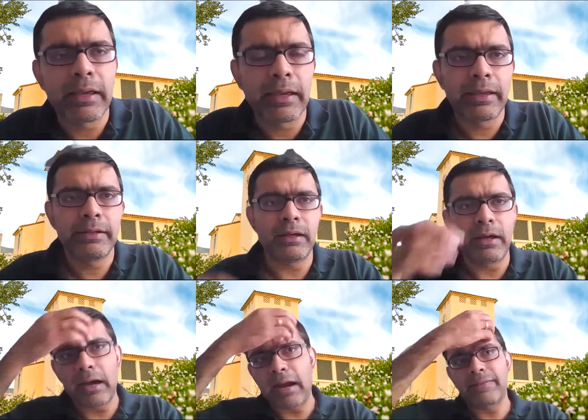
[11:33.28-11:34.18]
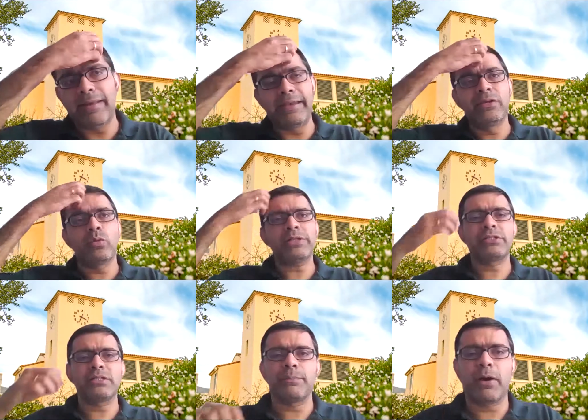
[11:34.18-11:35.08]
And are there any
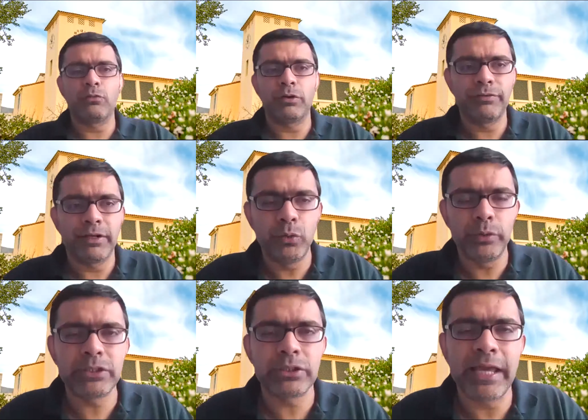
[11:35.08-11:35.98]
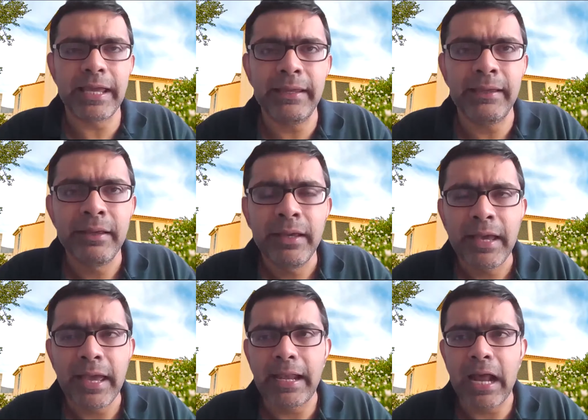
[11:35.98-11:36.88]
questions about what we are doing today
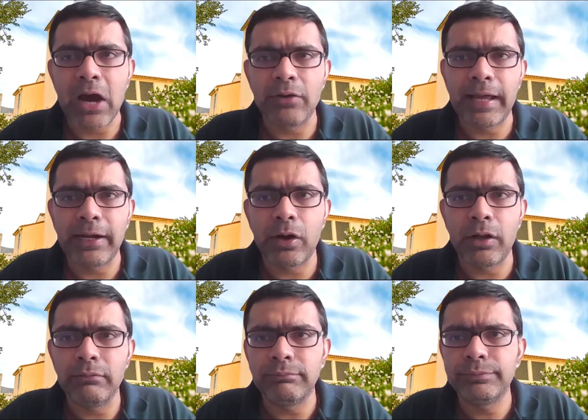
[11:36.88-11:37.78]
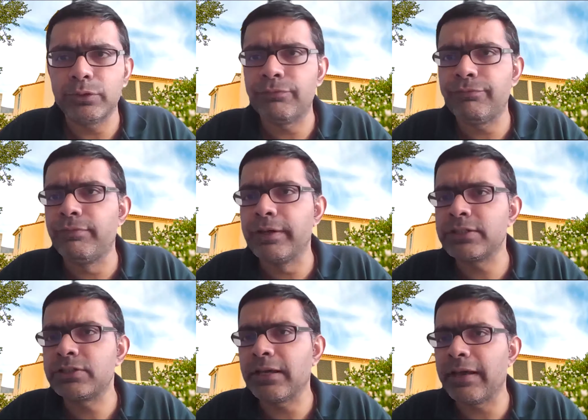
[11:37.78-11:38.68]
and how that all sort of
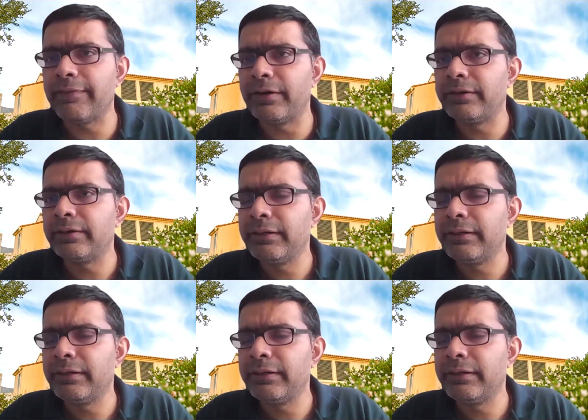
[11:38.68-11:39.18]
works together?